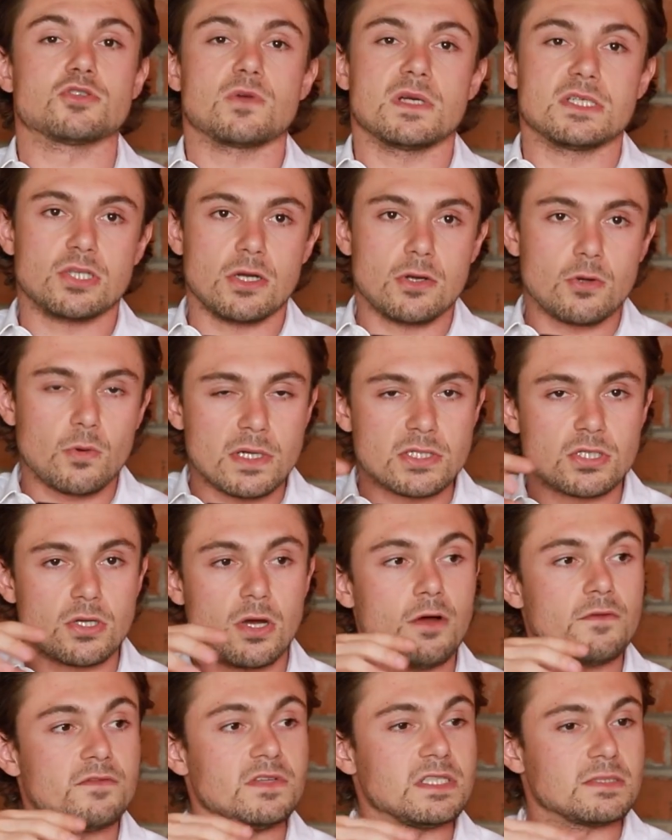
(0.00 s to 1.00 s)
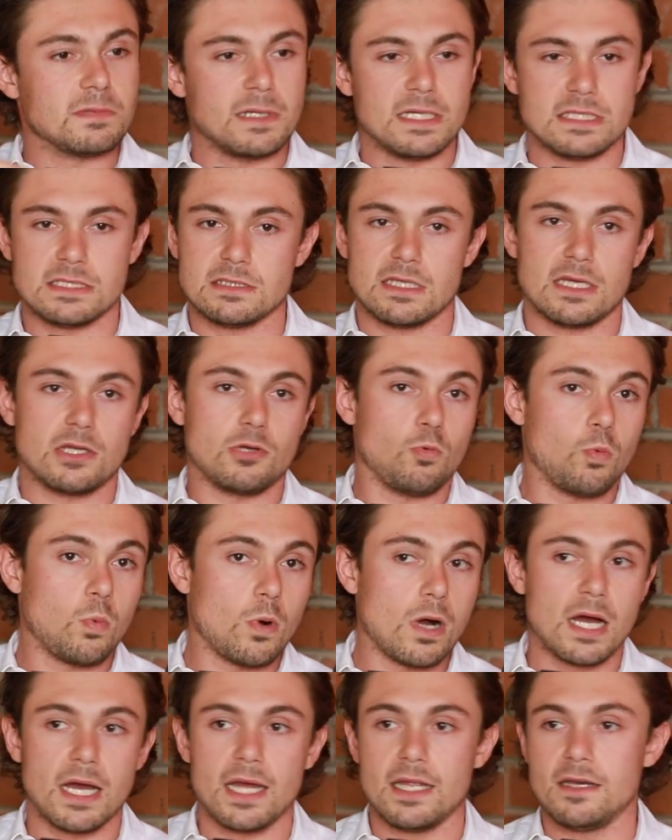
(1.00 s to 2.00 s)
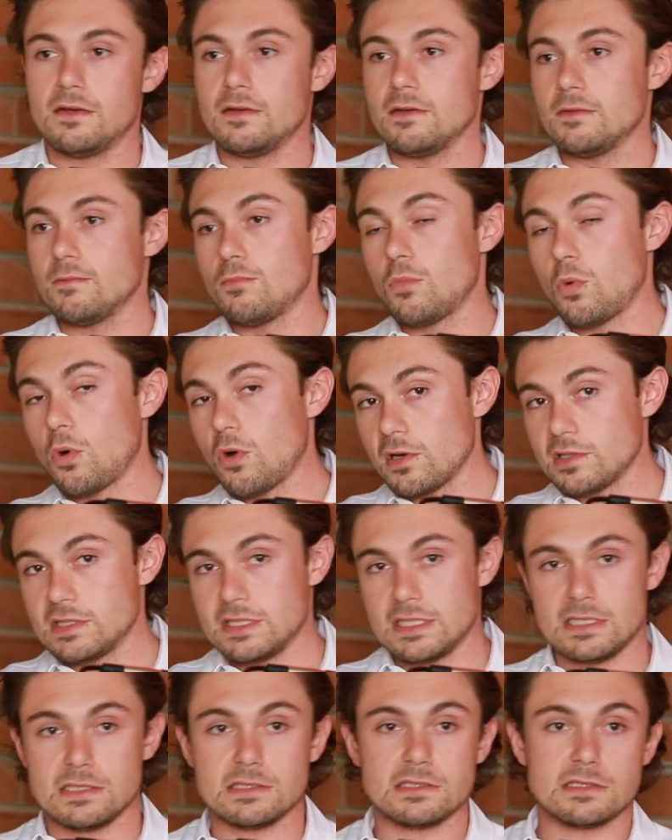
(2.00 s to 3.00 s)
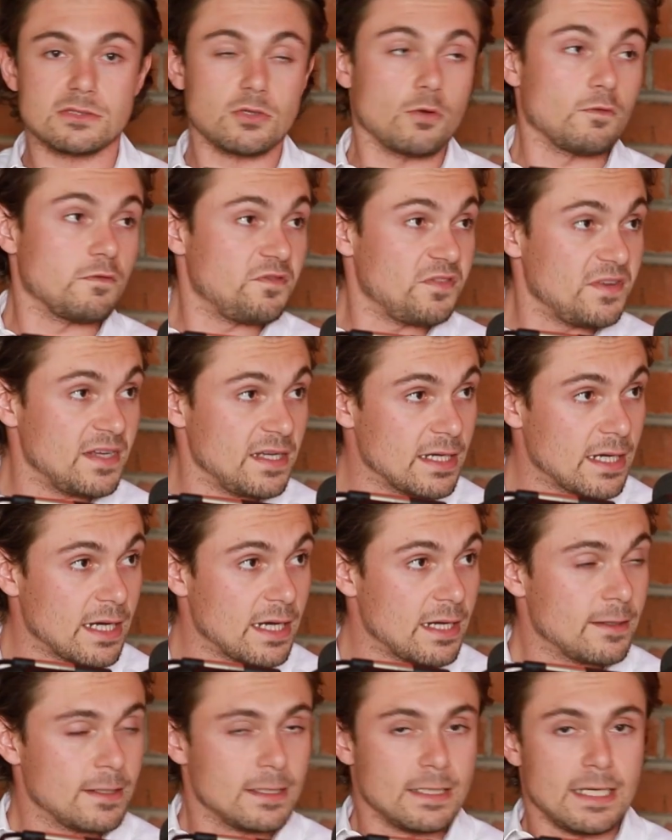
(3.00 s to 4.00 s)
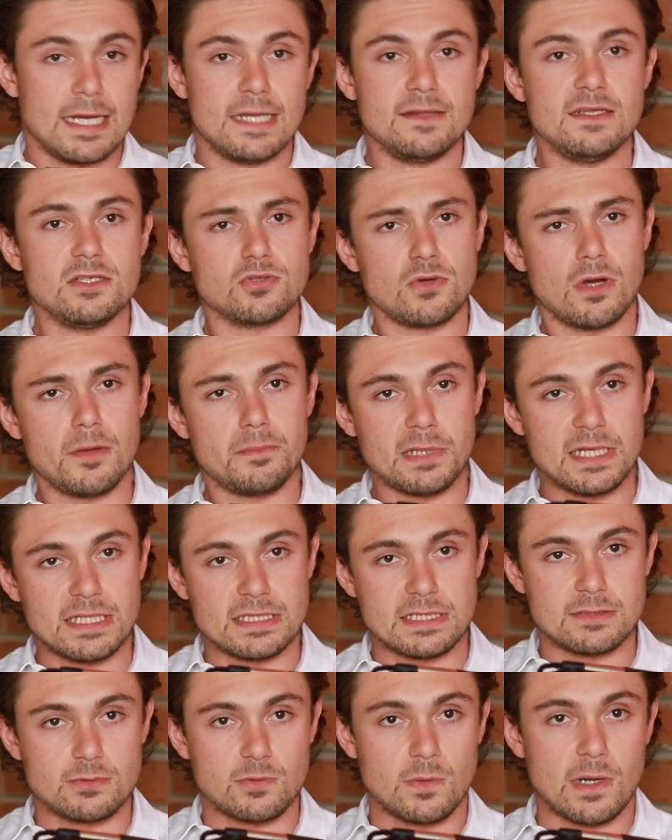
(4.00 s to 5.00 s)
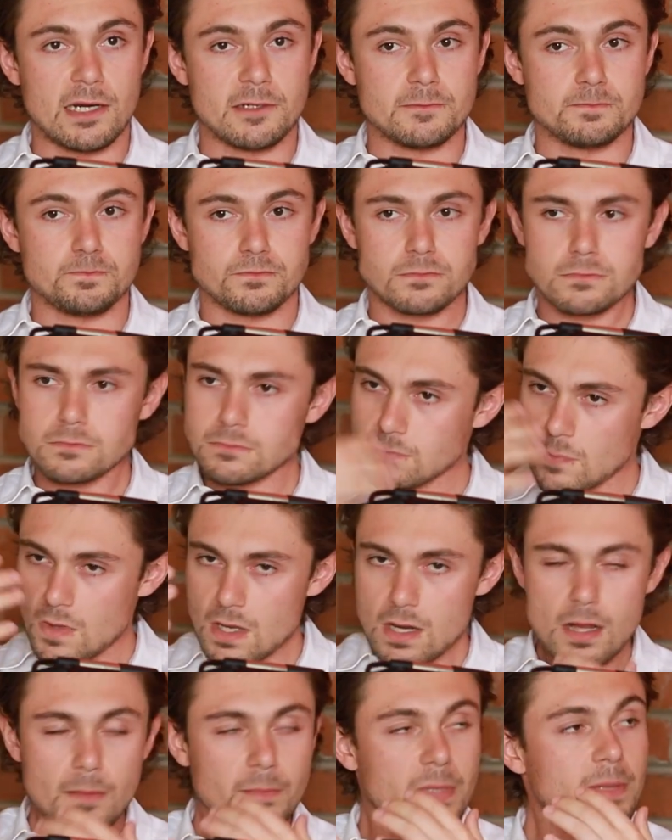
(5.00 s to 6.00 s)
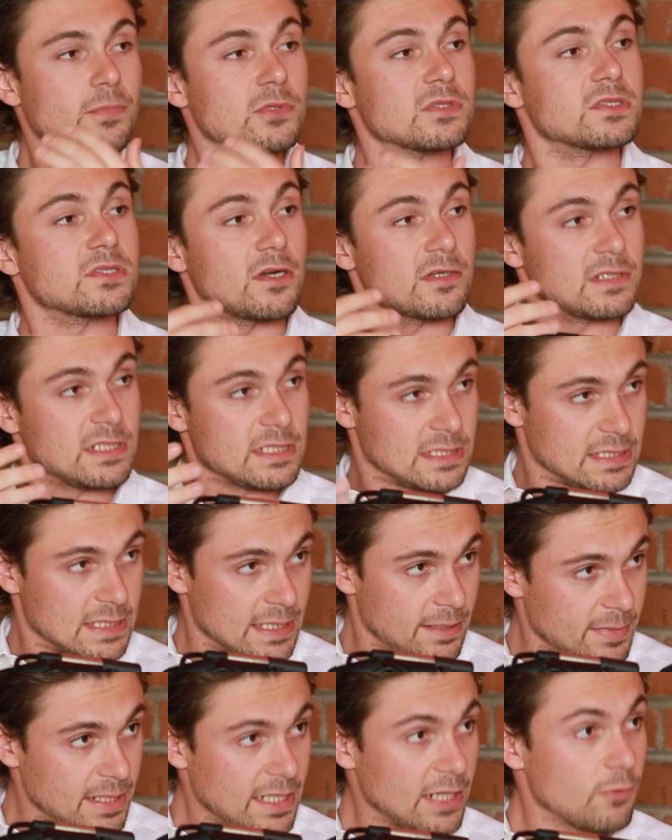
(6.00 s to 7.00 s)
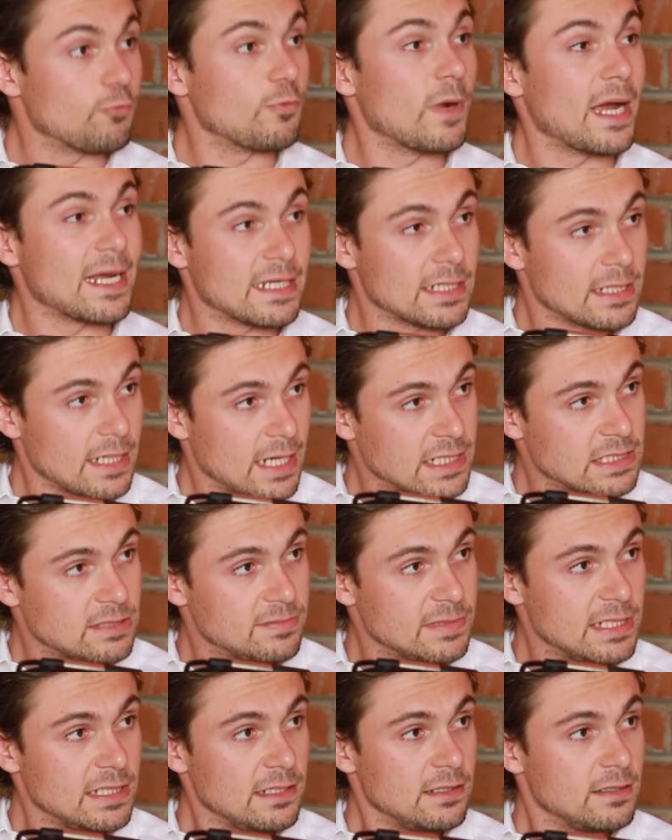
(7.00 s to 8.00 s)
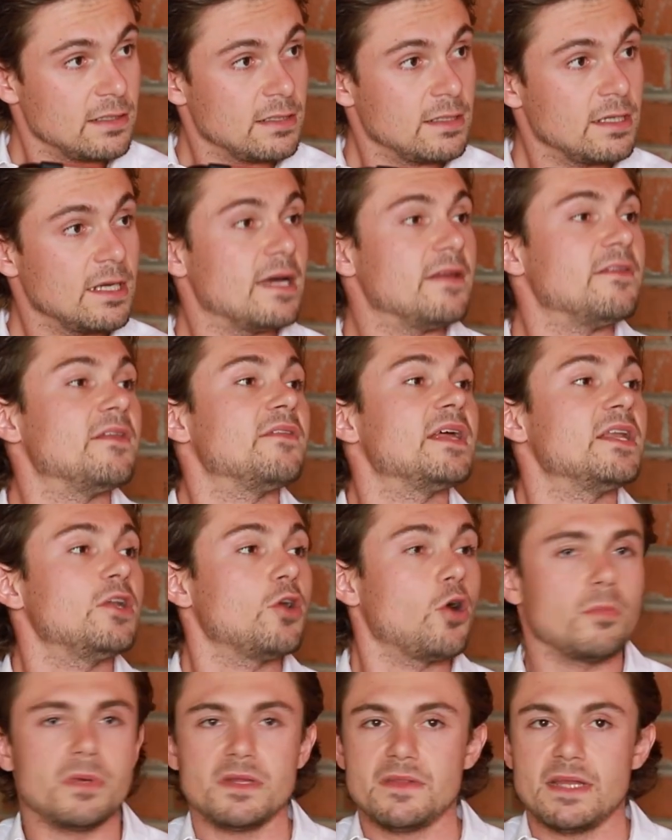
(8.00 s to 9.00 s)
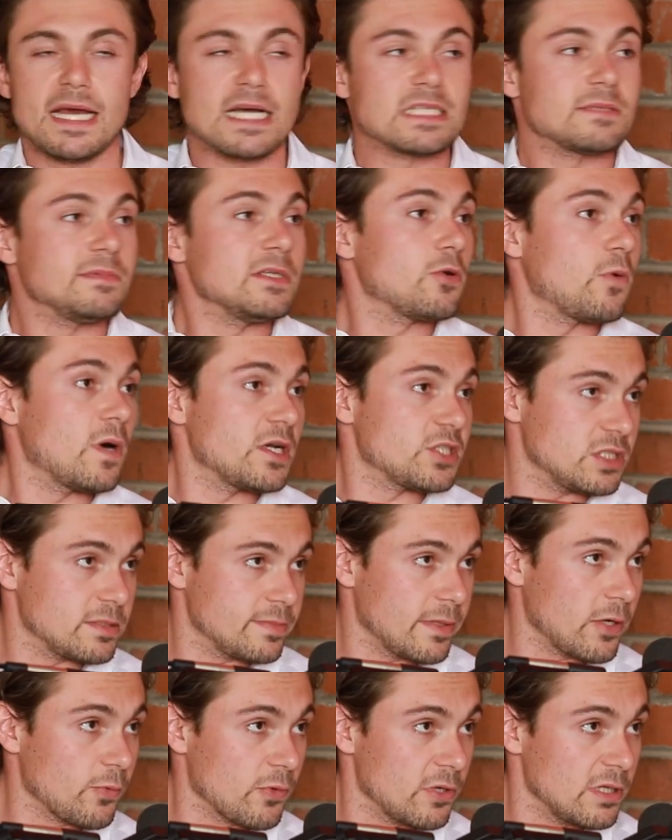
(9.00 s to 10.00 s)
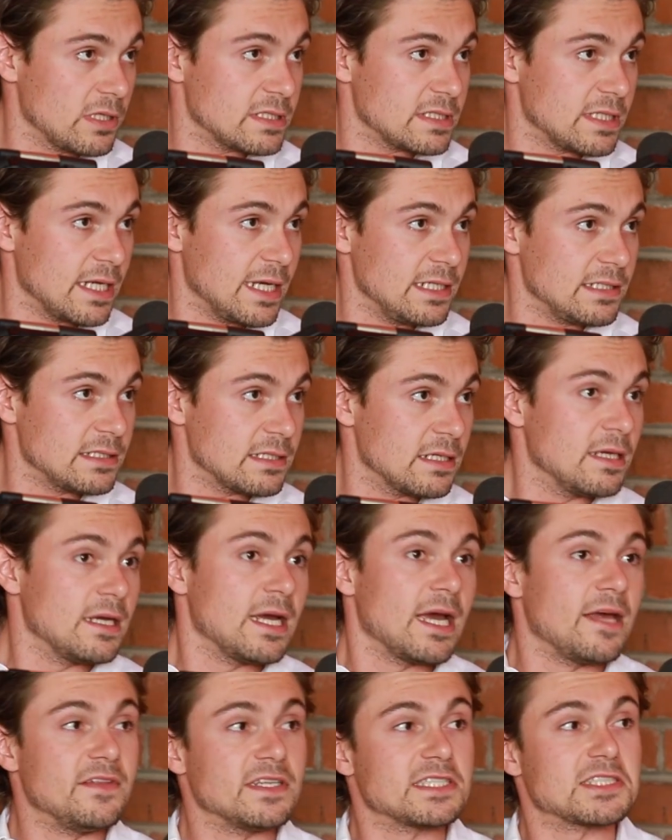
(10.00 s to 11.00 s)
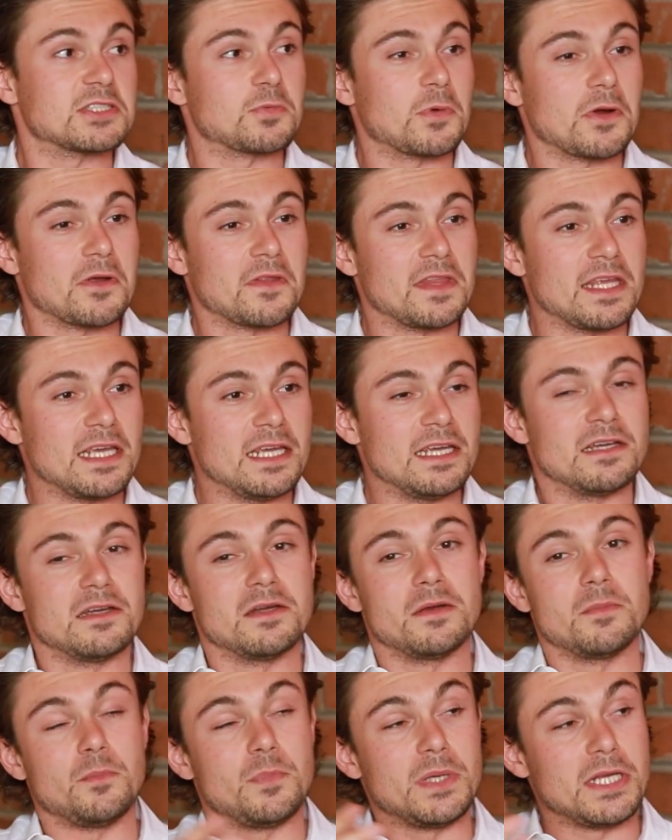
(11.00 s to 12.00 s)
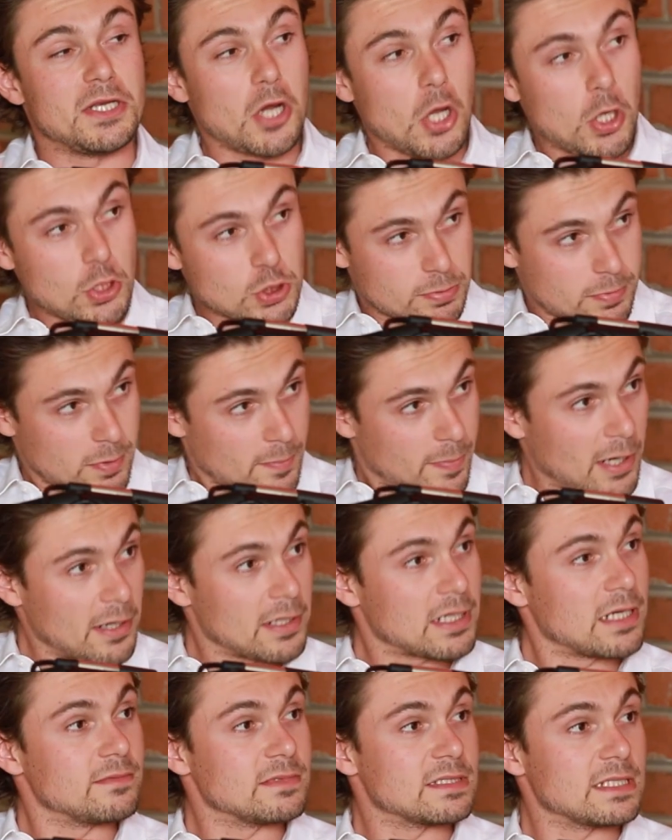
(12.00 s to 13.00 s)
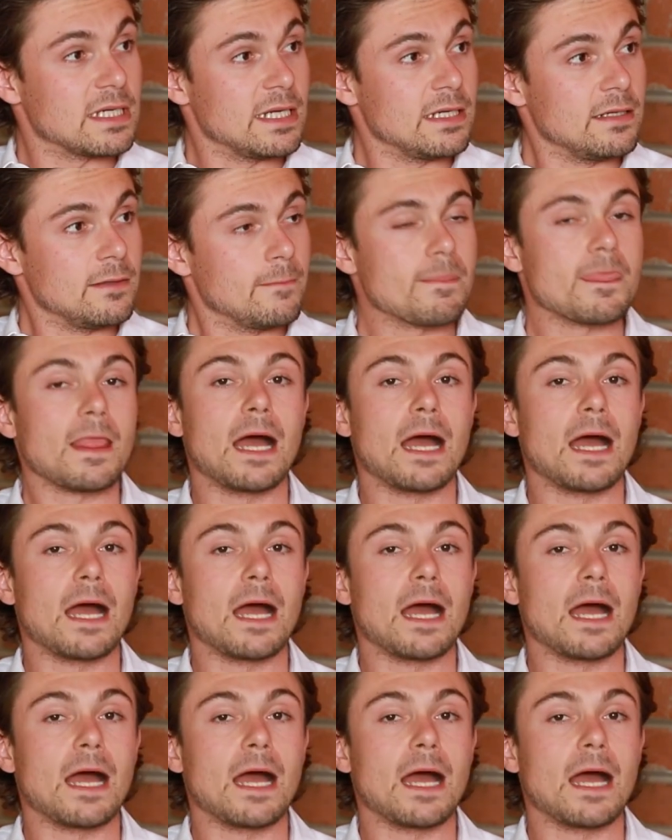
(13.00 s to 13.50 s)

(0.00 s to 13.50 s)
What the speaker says: So I start going to all of these places like One, Morton's, Sophia. And these are all places where people start to see me, recognize me, and then they know me. And they ask me questions about real estate. And this is where the be knowledgeable part comes in.